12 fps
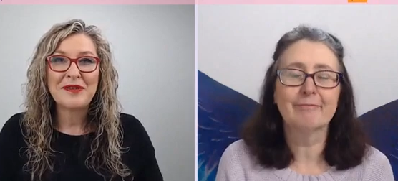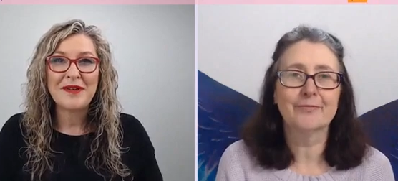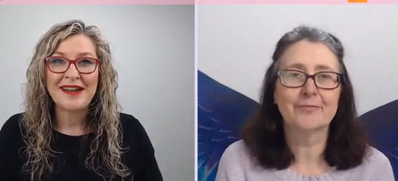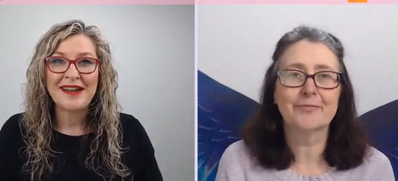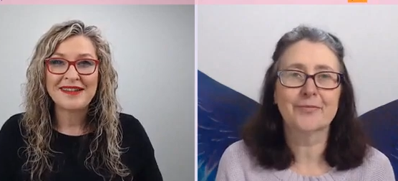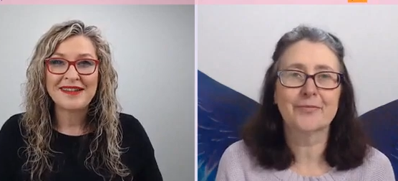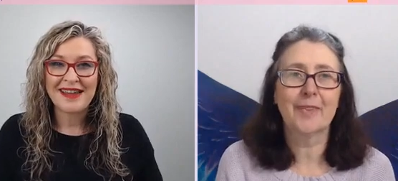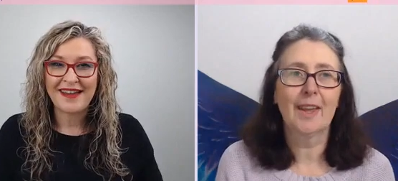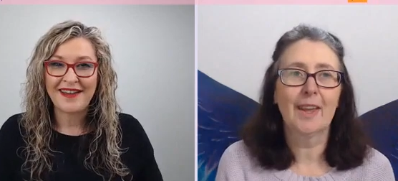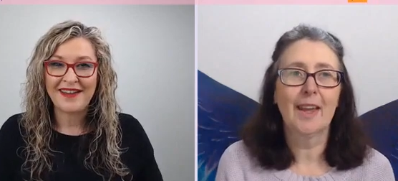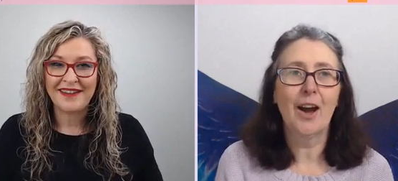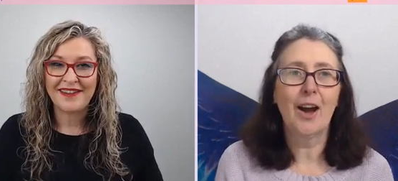Speaker 1: are
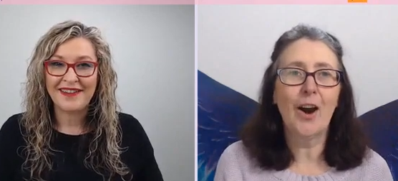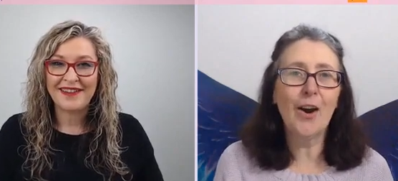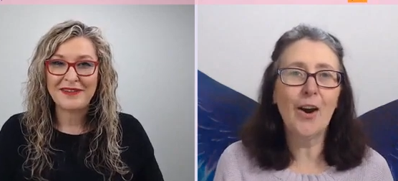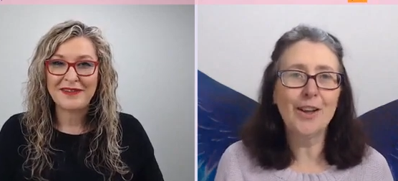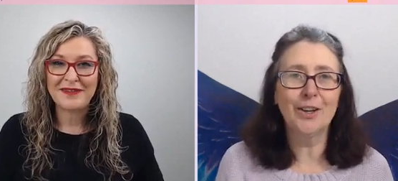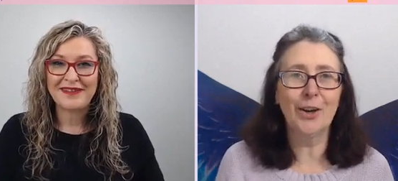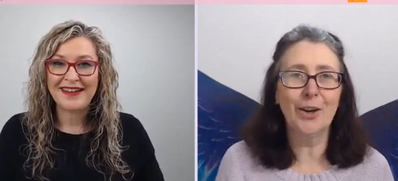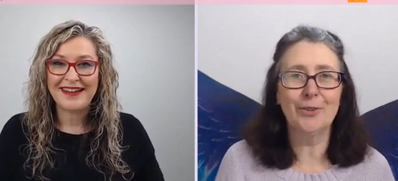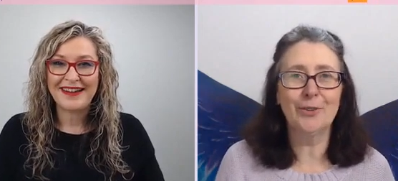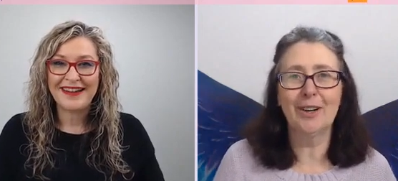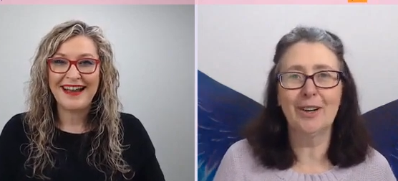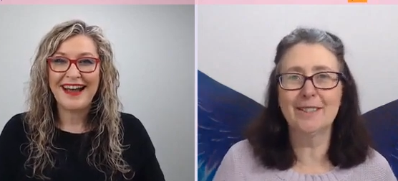now. I know,
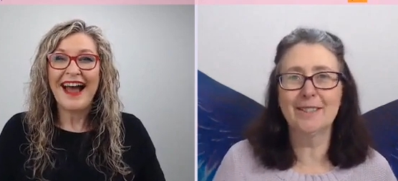right?